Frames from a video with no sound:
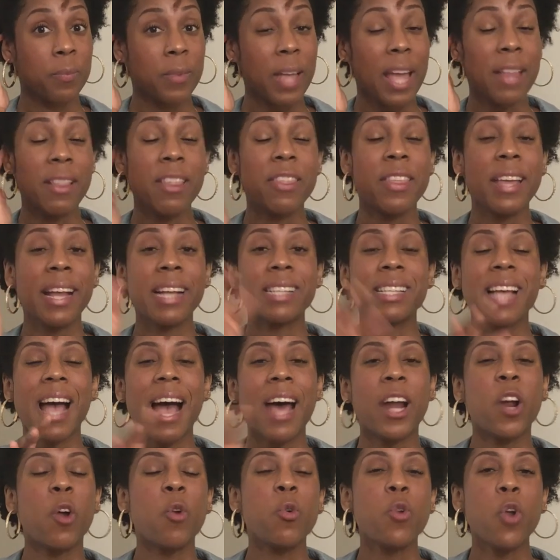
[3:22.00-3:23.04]
And the thing is,
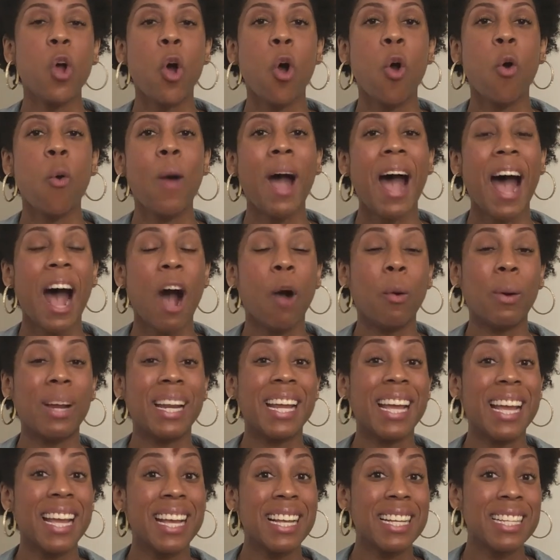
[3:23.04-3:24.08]
I don't know how it
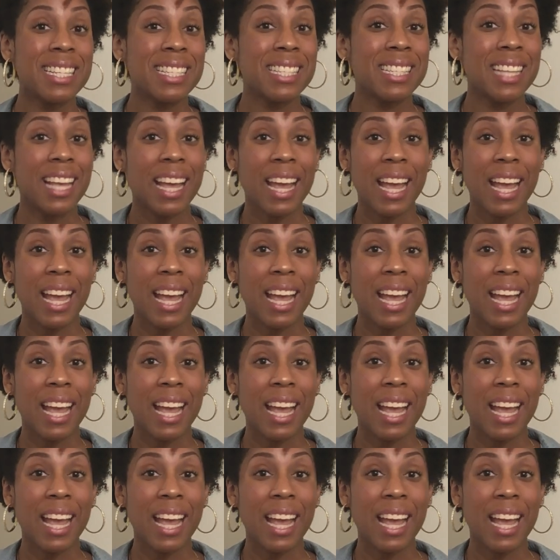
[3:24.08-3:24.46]
is